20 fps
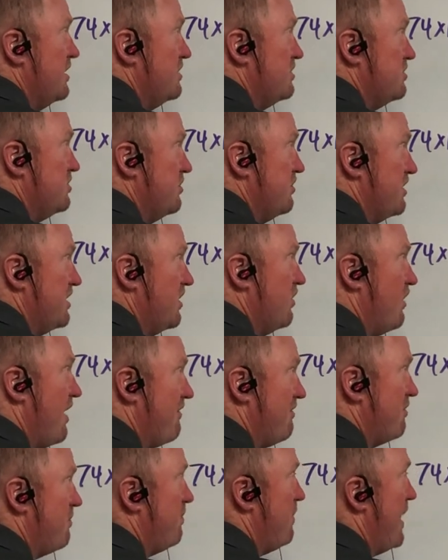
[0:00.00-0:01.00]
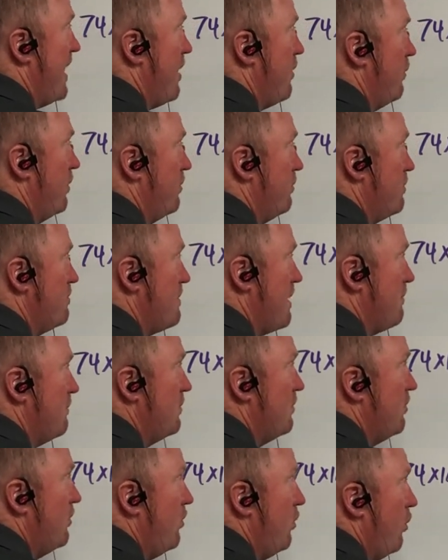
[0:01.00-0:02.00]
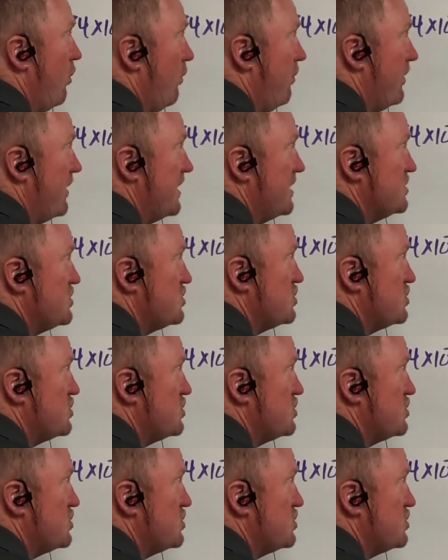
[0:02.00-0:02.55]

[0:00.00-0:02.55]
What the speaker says: to the 11th power. And remember, the whole thing is